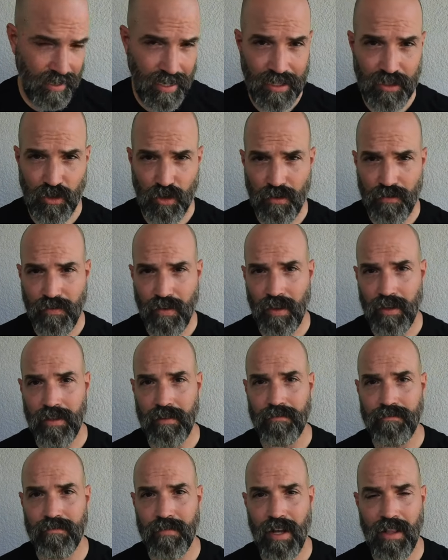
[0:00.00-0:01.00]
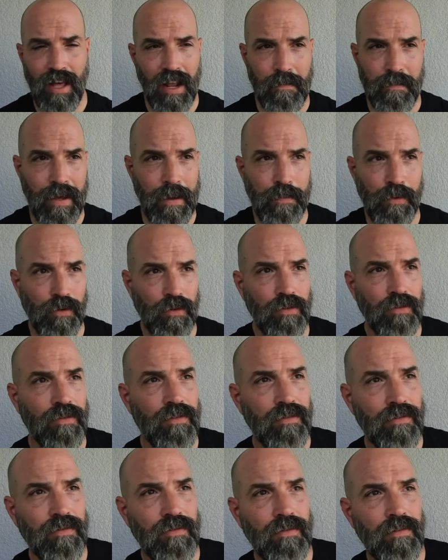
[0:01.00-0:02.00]
it's a good feeling. A lot of people
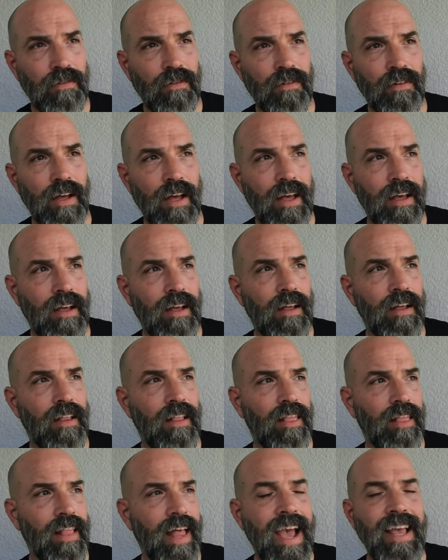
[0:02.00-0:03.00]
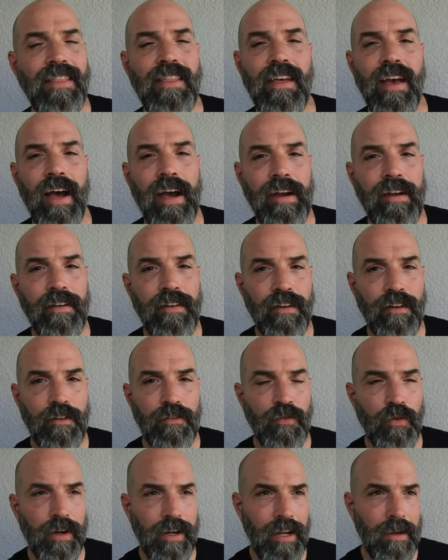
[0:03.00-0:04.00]
like the idea
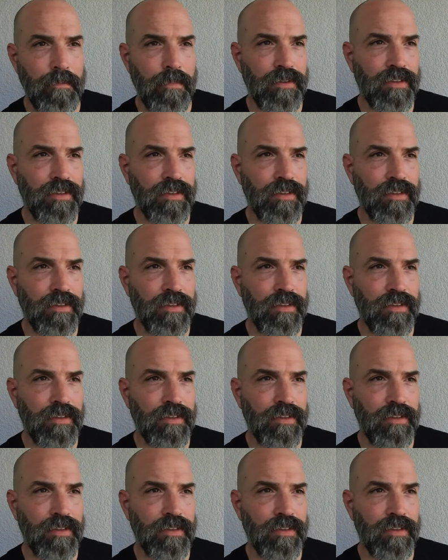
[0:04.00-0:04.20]
of reading,